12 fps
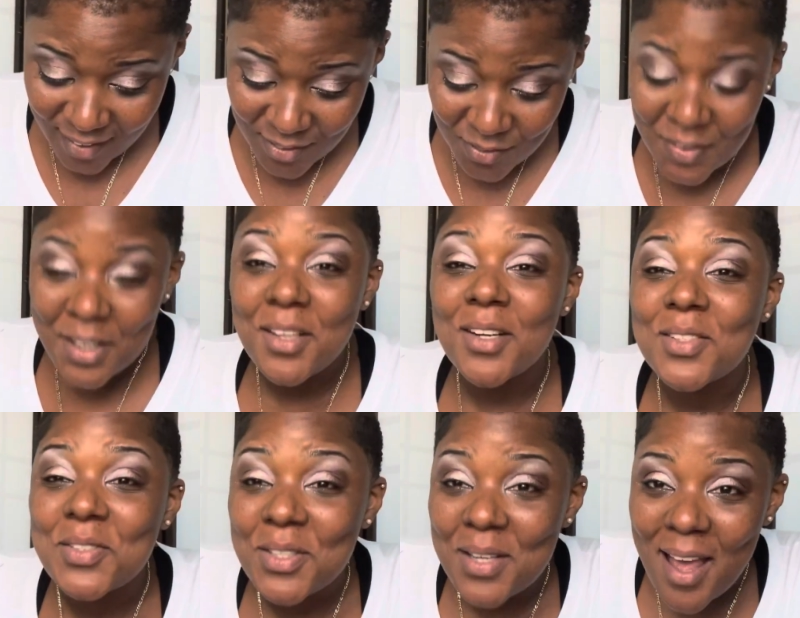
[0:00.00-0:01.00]
figure this
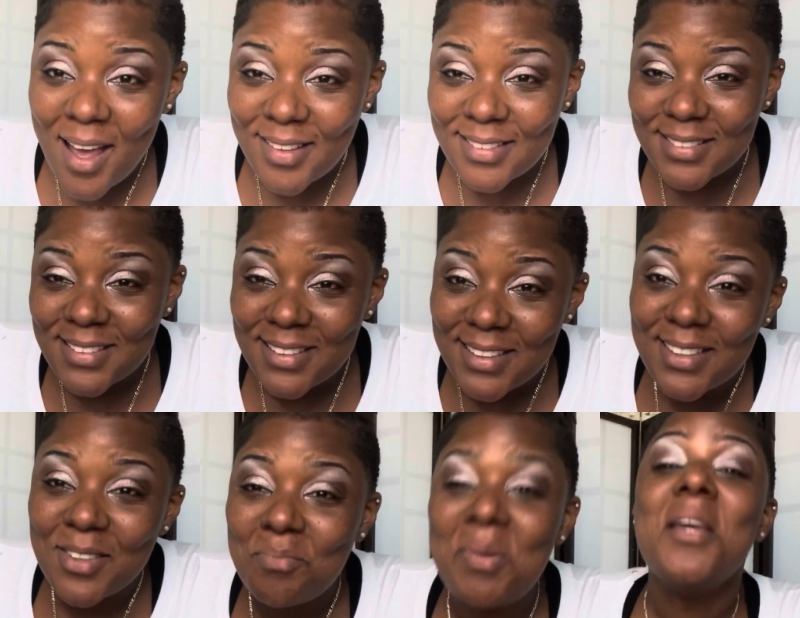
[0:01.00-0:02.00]
shit out.
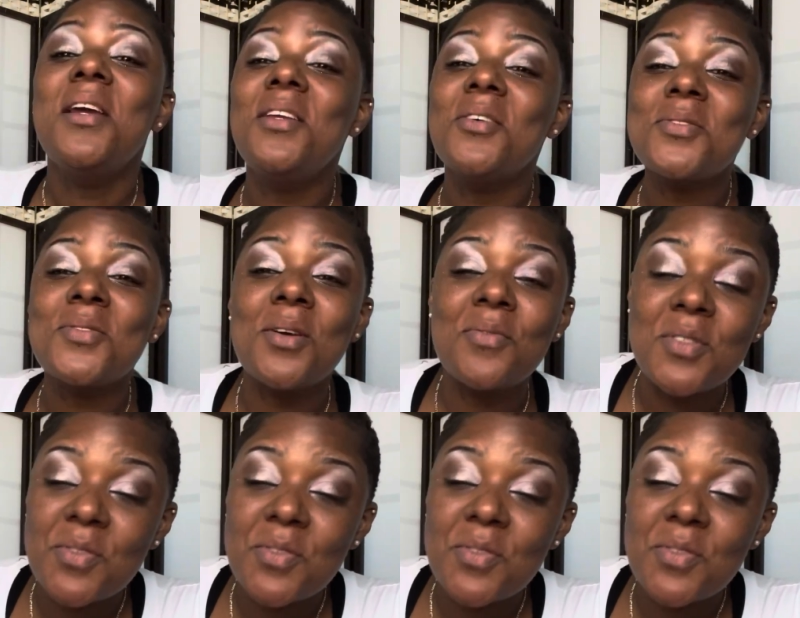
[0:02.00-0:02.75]
Look, being yourself is